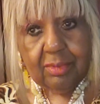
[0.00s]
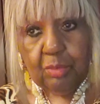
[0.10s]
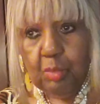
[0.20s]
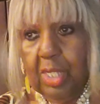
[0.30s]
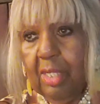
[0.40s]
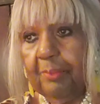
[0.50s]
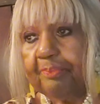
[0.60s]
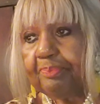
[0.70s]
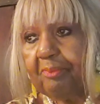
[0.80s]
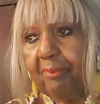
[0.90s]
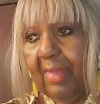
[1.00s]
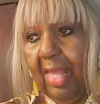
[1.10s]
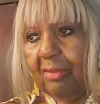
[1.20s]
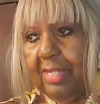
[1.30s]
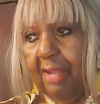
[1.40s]
Well, I
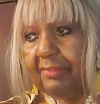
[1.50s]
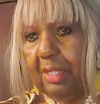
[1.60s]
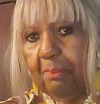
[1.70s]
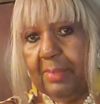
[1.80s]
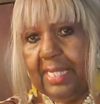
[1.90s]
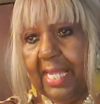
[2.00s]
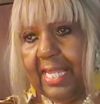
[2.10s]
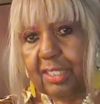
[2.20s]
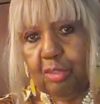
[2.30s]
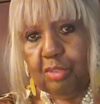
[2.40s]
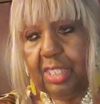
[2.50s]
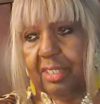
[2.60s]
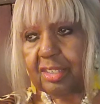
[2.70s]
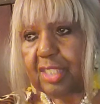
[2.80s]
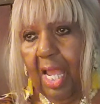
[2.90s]
don't have enough money. I got to go get a
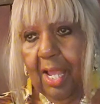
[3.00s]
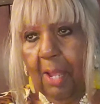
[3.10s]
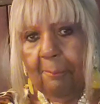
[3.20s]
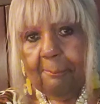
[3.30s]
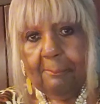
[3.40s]
job.